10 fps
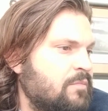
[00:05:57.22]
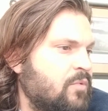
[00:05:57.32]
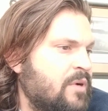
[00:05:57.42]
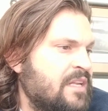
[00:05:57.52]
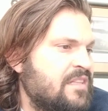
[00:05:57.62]

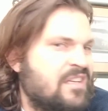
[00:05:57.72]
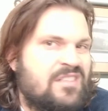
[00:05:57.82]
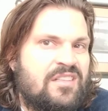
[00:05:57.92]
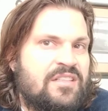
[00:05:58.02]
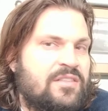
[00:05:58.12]
one I think
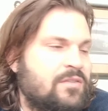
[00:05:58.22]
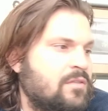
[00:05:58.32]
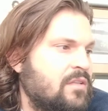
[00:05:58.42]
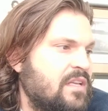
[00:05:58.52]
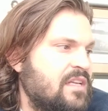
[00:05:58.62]
is a
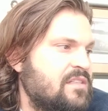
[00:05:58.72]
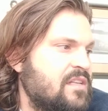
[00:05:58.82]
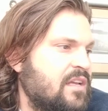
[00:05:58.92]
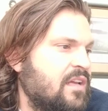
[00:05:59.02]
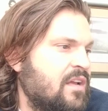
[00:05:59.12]
little
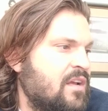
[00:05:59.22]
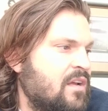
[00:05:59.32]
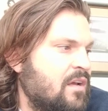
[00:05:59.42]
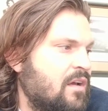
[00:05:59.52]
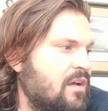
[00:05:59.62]
easy.
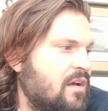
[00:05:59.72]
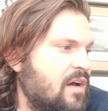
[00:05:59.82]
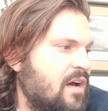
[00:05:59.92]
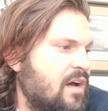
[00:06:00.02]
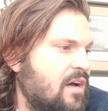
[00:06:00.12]

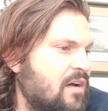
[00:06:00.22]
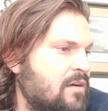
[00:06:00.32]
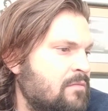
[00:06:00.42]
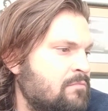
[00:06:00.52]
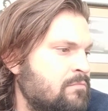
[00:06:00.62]

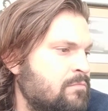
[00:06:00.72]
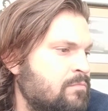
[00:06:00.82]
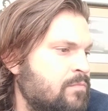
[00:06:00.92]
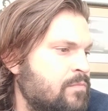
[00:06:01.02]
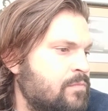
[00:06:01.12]
Number